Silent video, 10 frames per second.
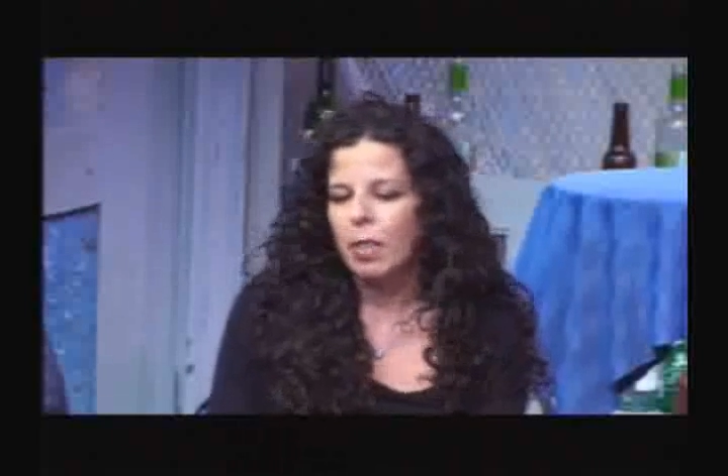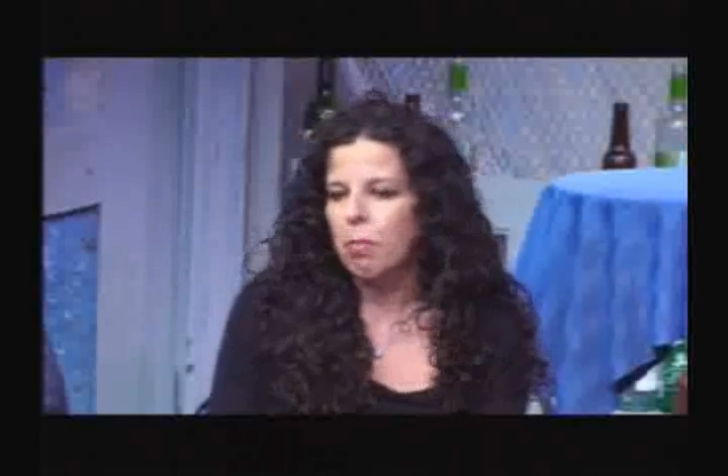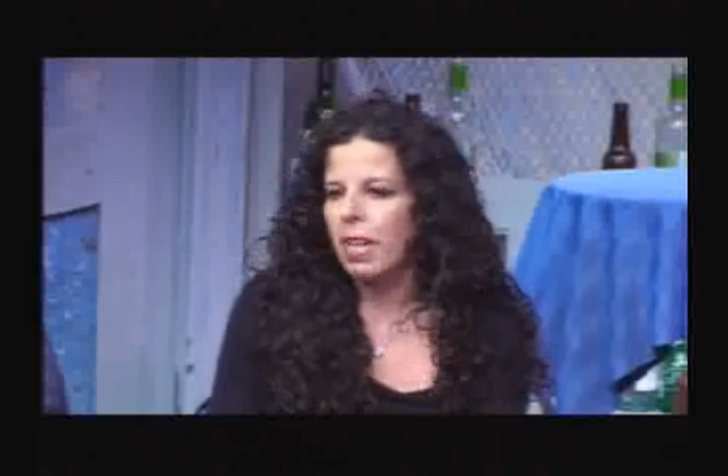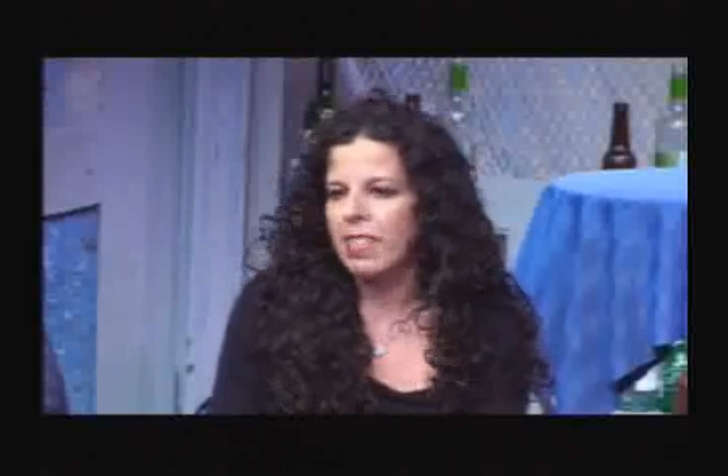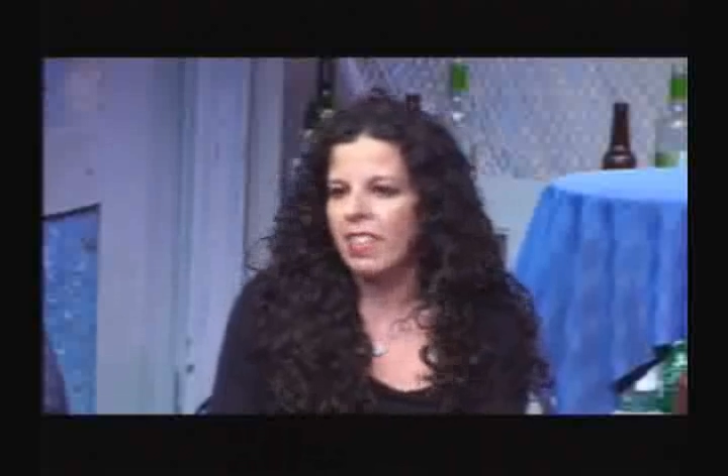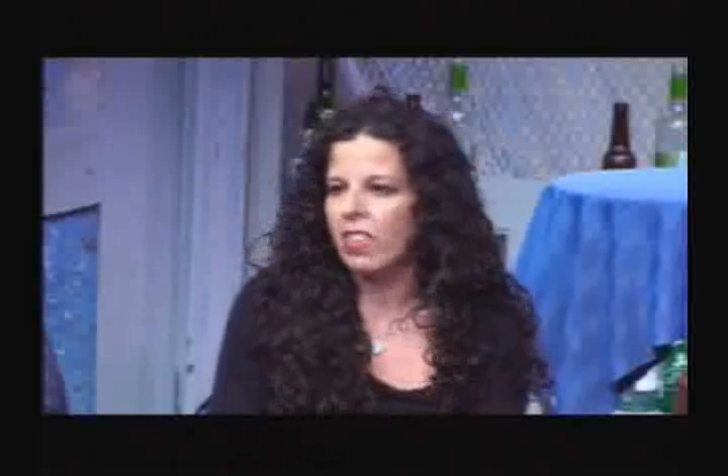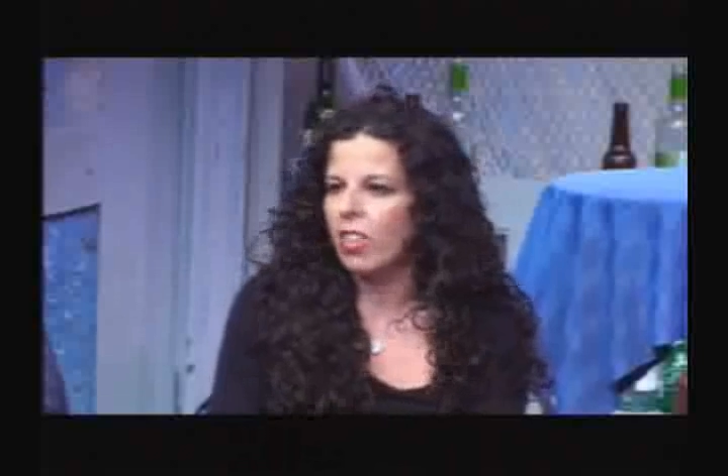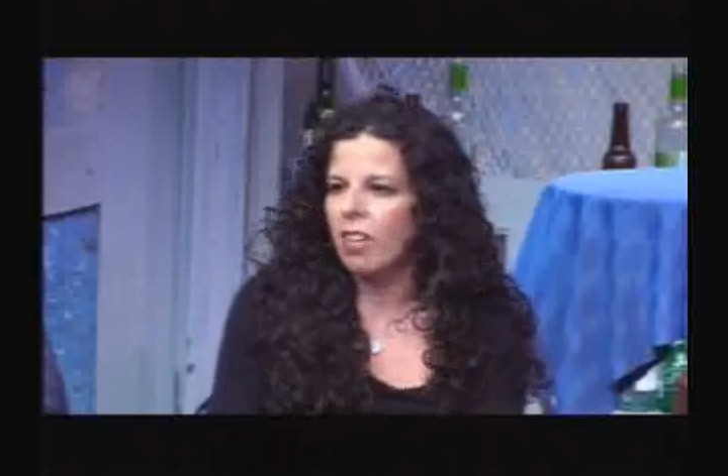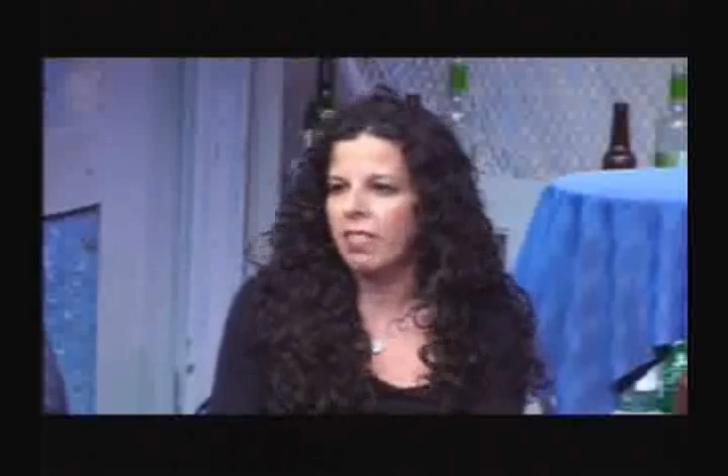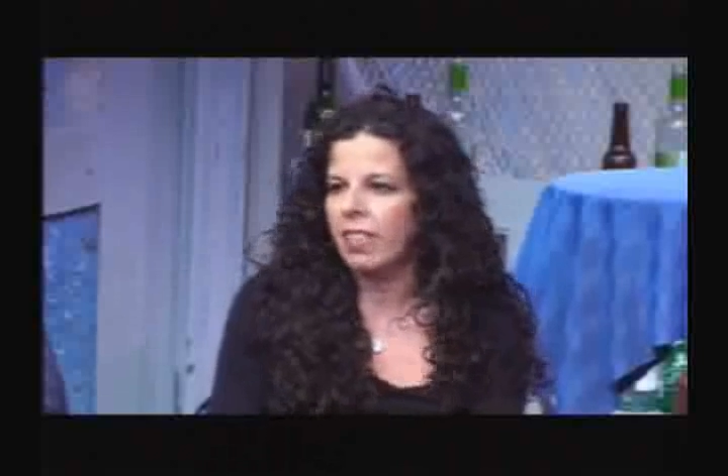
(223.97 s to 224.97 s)
basic. They're
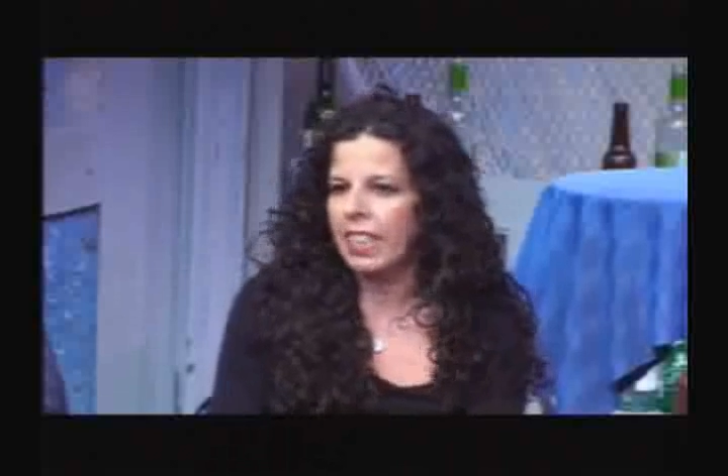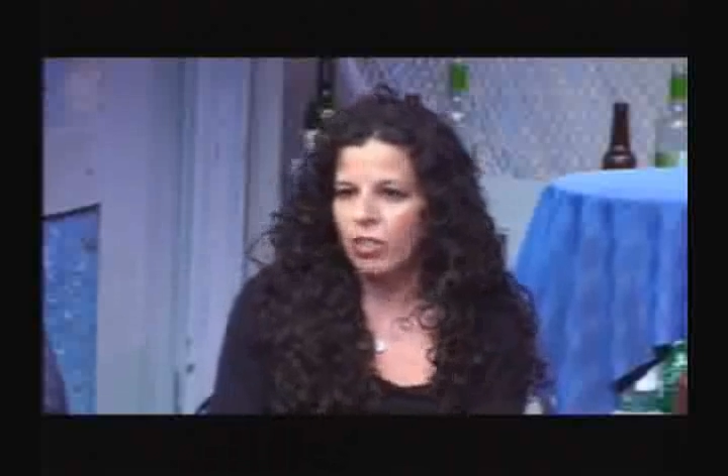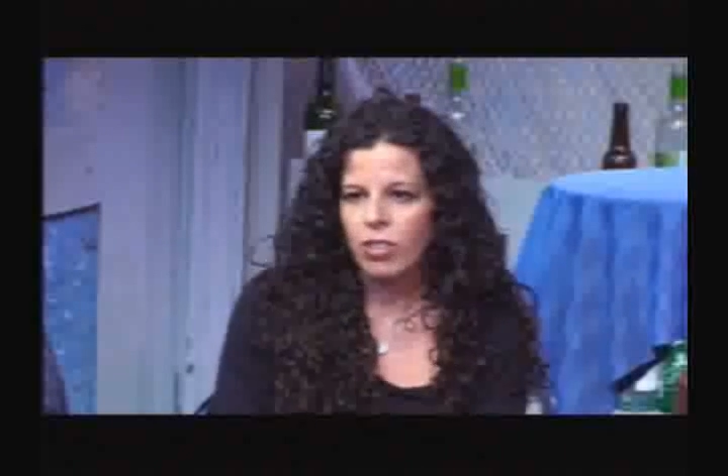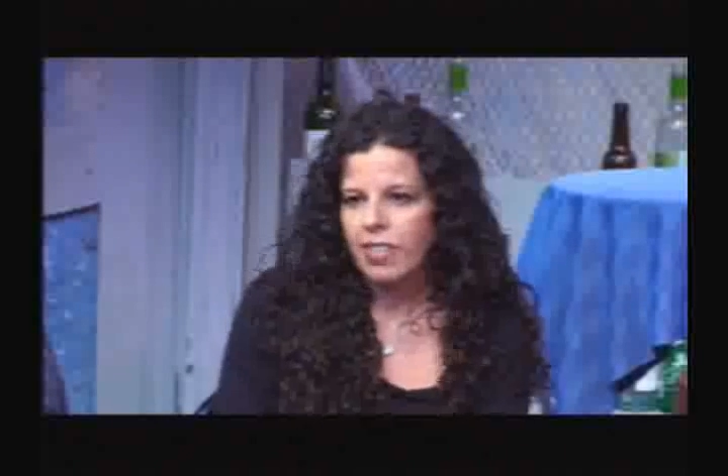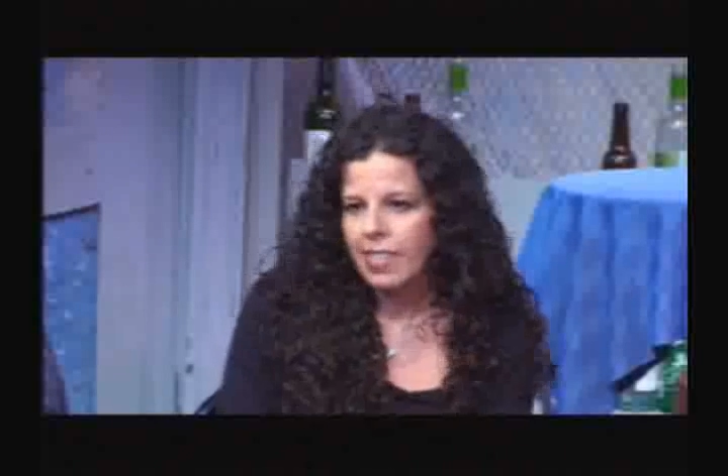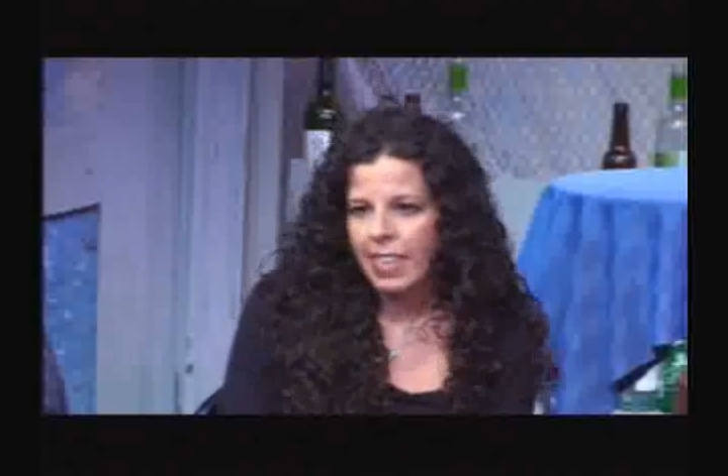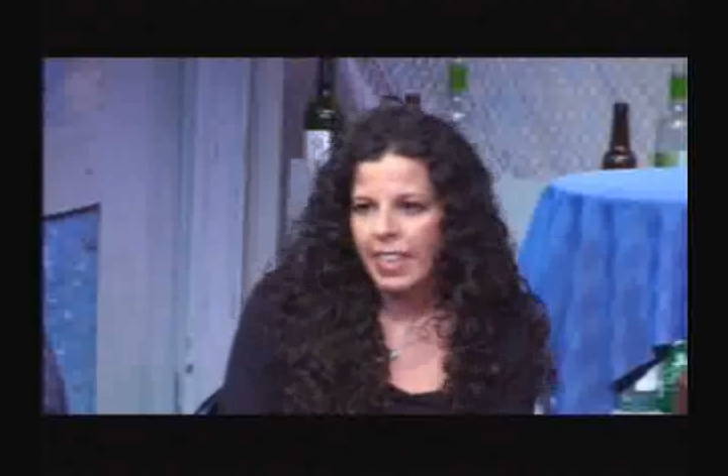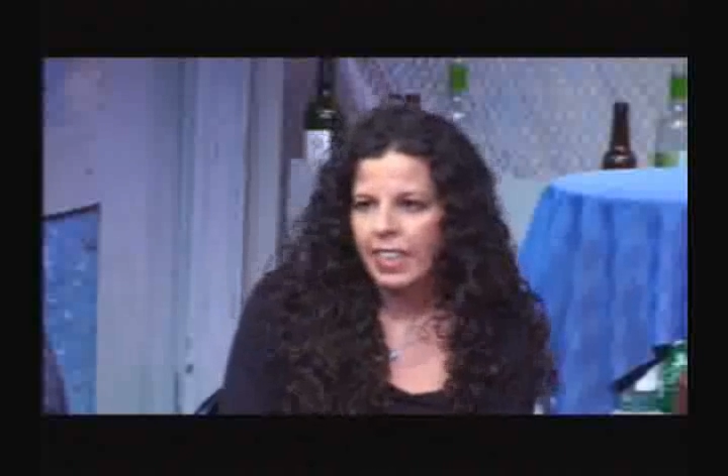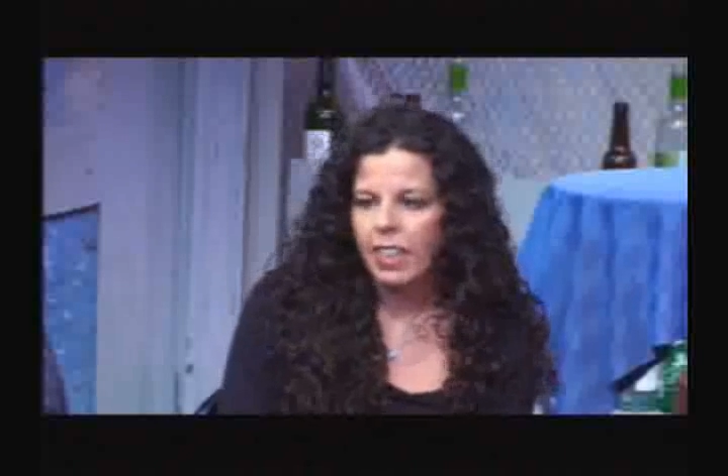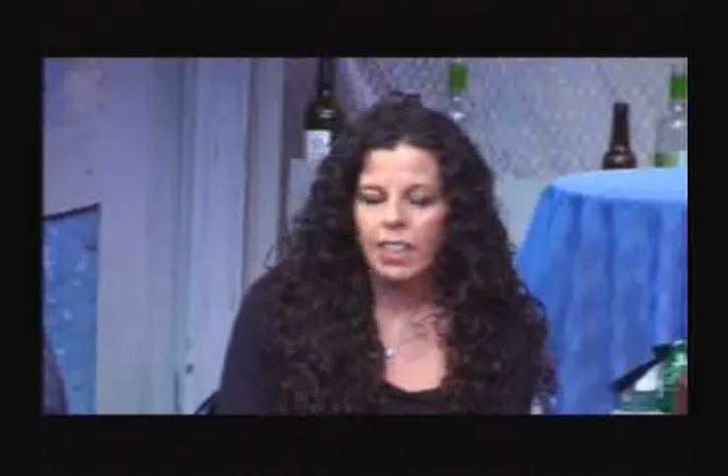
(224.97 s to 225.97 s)
not very
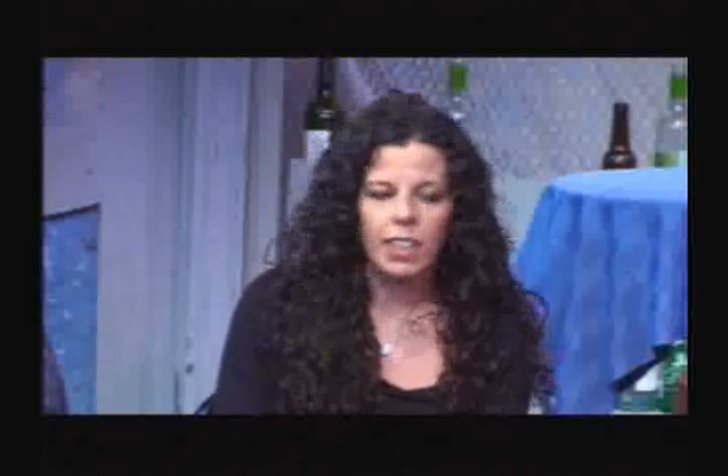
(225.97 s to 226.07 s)
interesting.